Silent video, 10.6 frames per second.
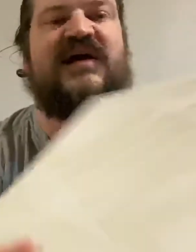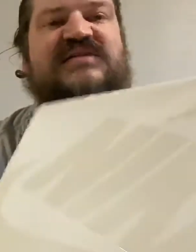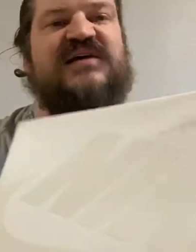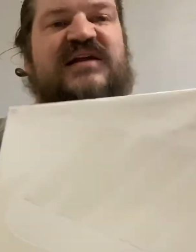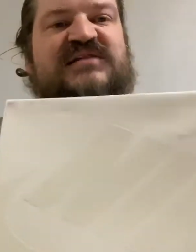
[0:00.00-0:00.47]

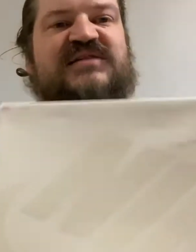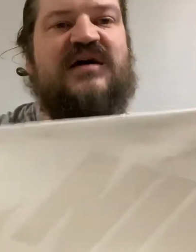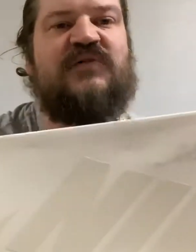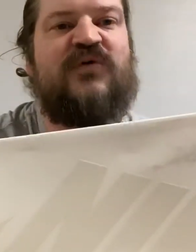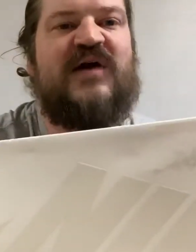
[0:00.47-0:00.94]
said,
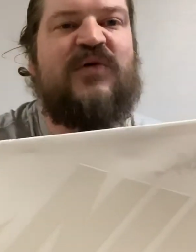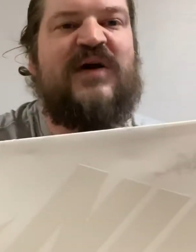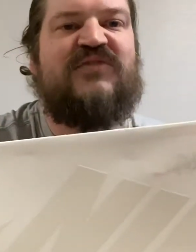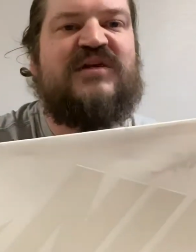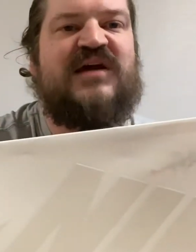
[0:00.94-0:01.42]
we
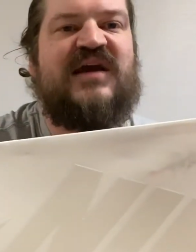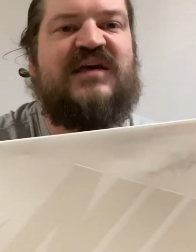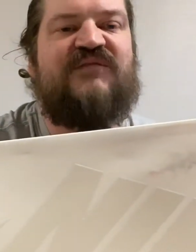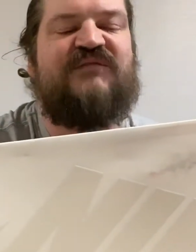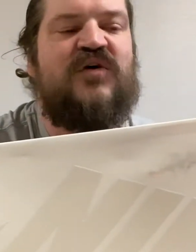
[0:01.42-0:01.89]
have a
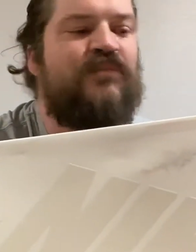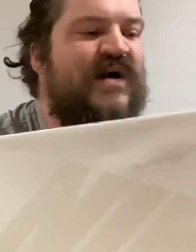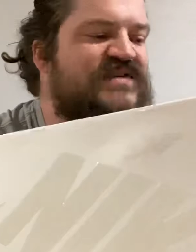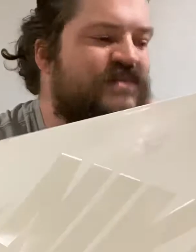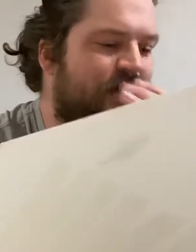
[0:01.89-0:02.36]
Nike
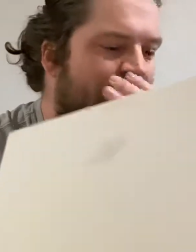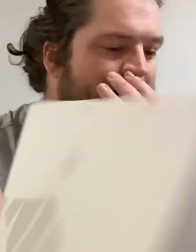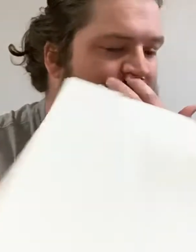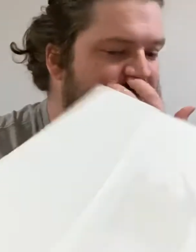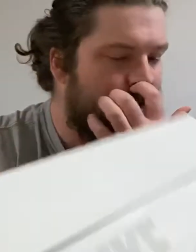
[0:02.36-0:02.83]
Foamposite
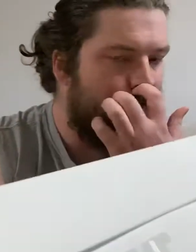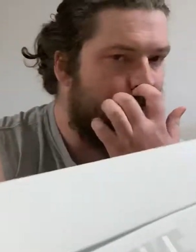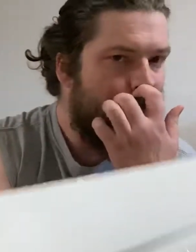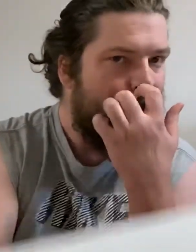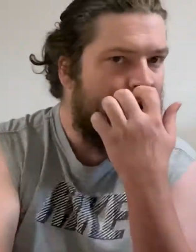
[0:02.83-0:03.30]
box.
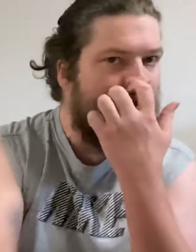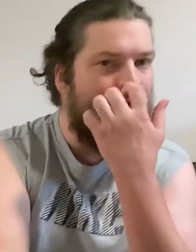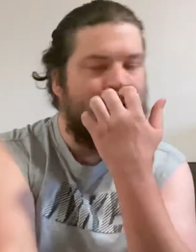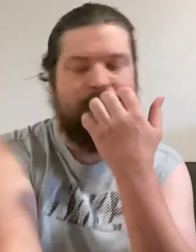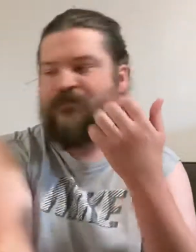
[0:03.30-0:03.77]

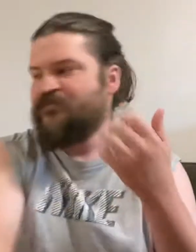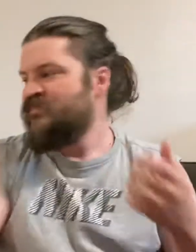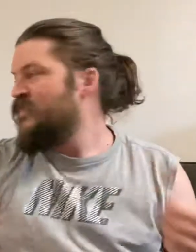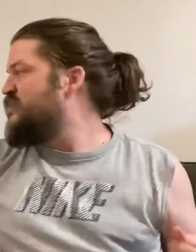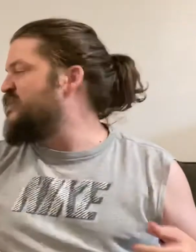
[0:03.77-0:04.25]
To
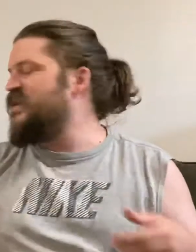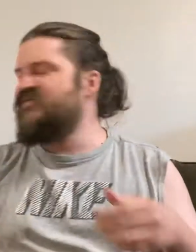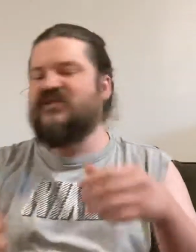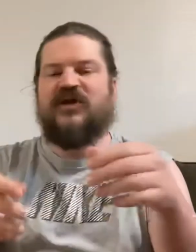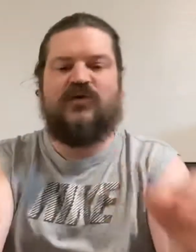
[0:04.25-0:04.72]
give
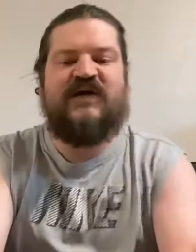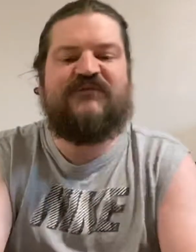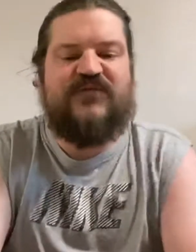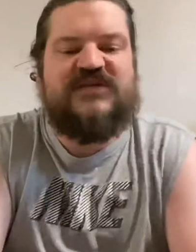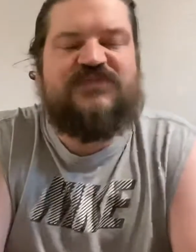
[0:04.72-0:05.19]
you a little
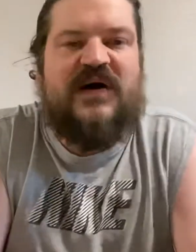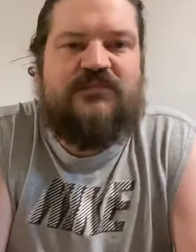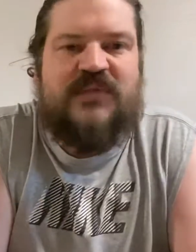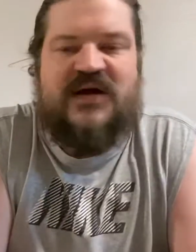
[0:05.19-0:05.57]
reference, my